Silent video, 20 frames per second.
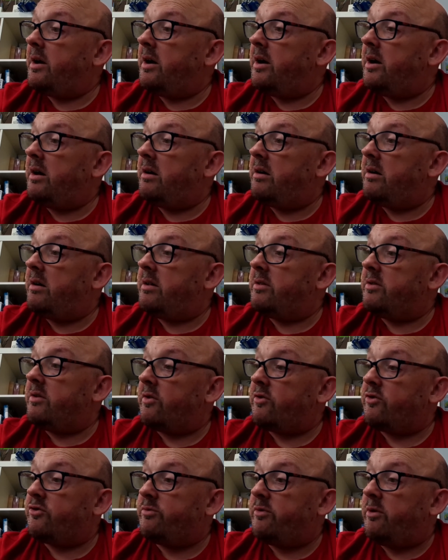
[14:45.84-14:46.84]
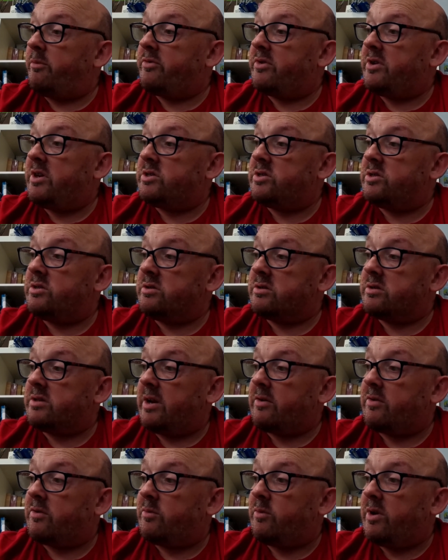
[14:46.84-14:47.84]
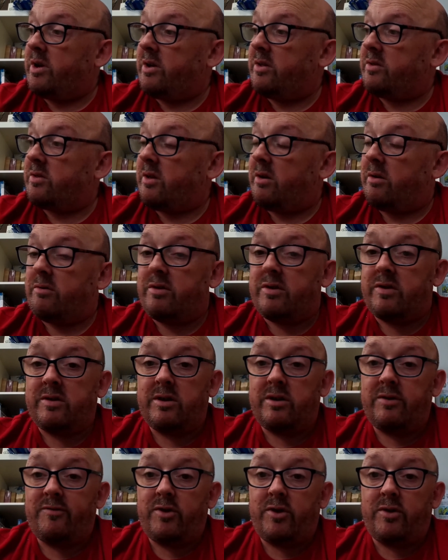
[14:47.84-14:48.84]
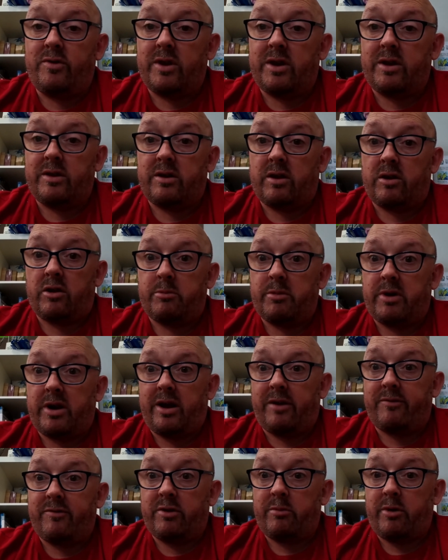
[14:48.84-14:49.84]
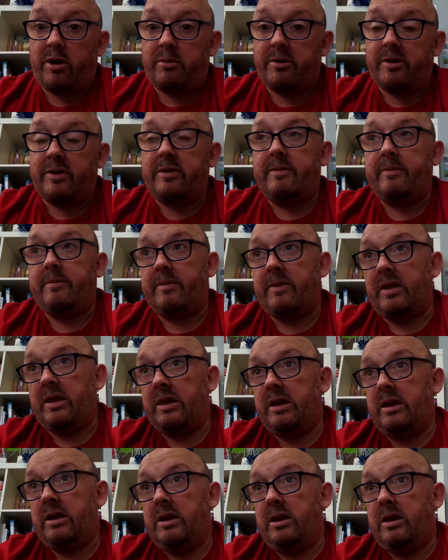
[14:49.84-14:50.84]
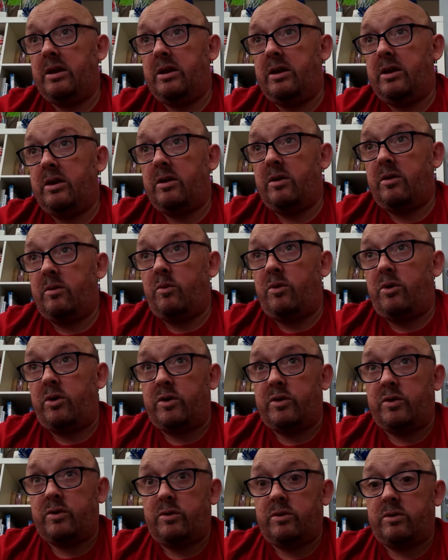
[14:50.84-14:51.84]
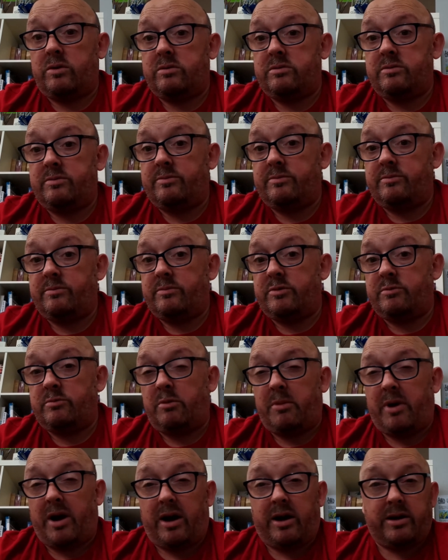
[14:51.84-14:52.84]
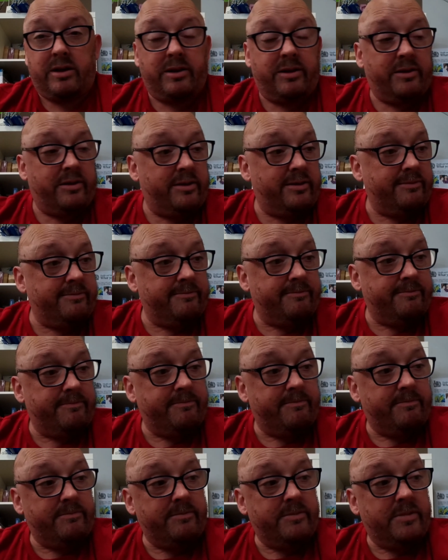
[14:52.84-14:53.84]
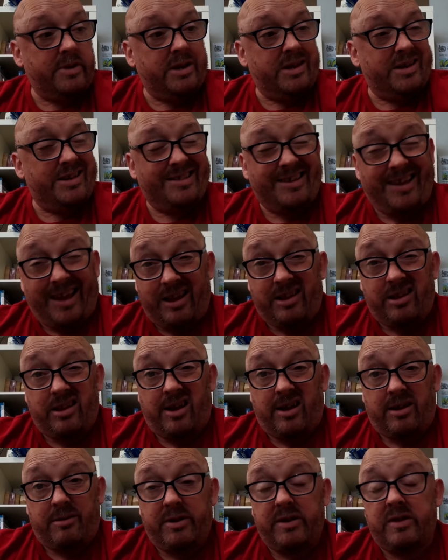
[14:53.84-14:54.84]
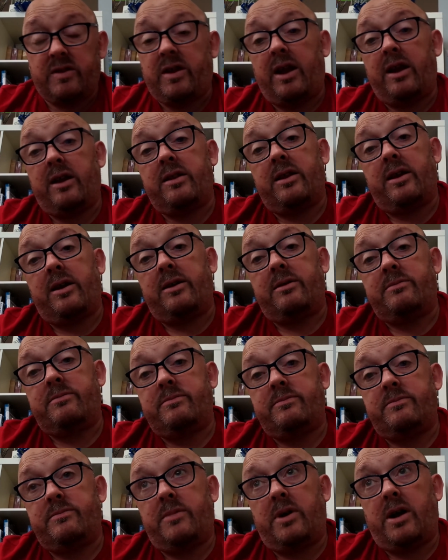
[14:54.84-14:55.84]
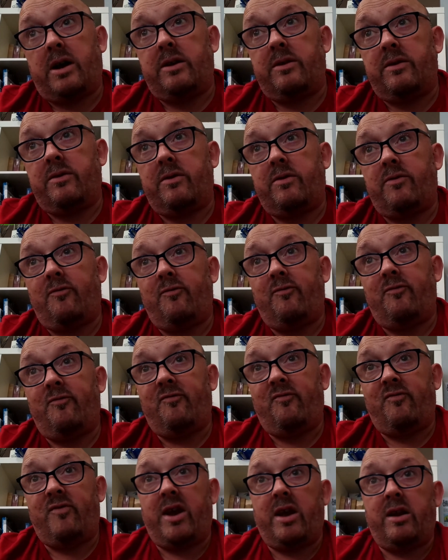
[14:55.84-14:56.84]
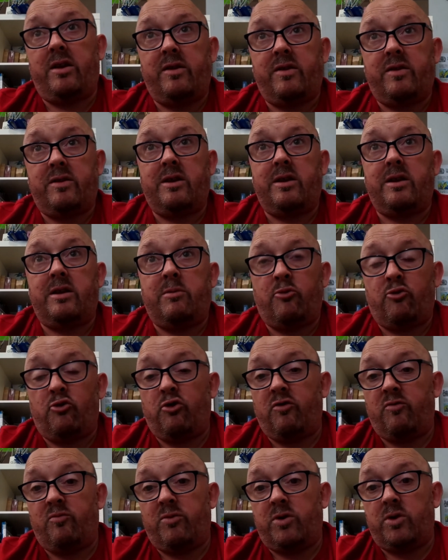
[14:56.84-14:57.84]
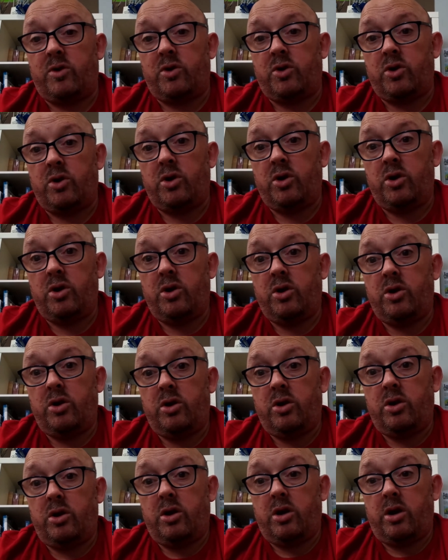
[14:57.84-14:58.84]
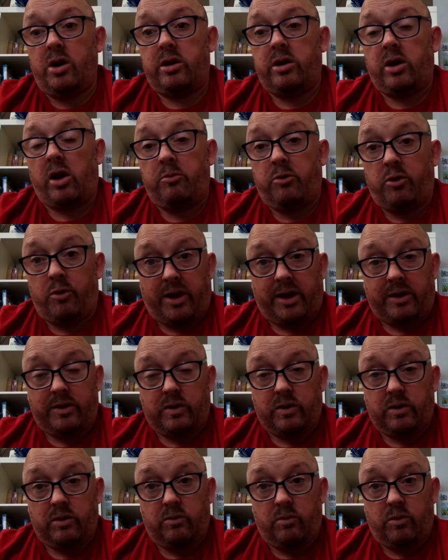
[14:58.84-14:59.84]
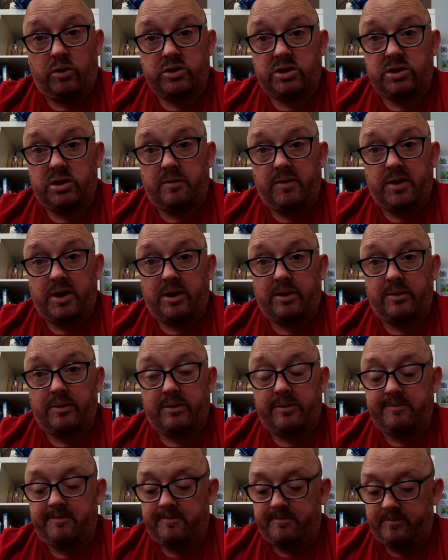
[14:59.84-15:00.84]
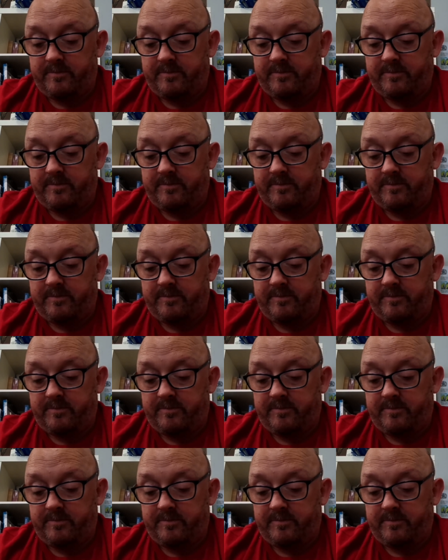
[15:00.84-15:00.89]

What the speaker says: The optician's next week, so there's still a few things going on in my life at the moment. Work's good, but my mind, it's getting there, I can feel and see an improvement. and hope you can too watching these videos.